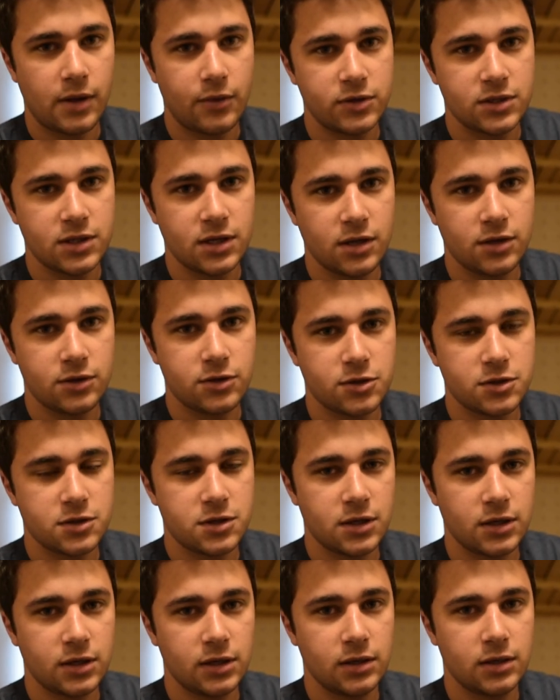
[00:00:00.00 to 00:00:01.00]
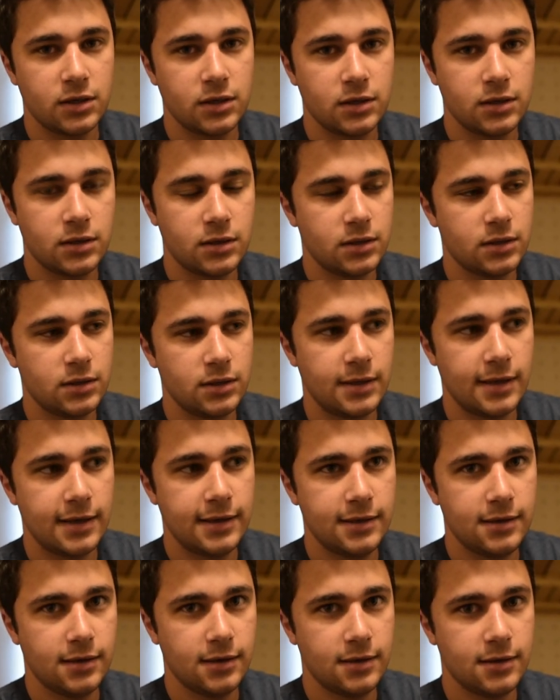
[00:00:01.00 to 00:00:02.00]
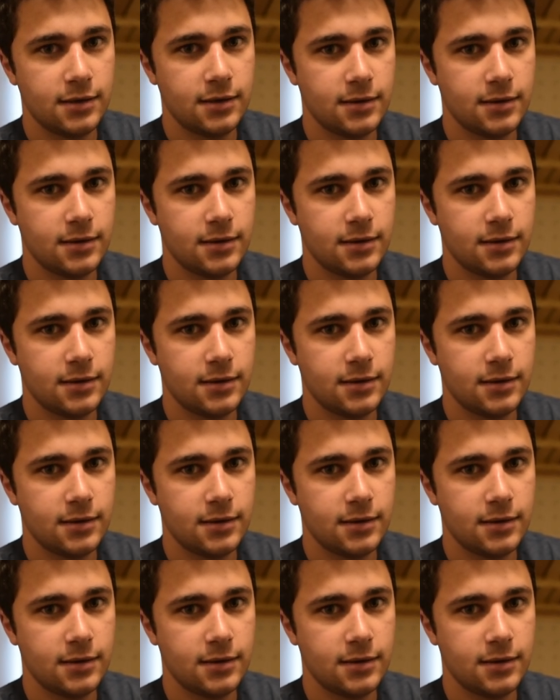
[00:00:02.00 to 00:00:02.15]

was an interesting night.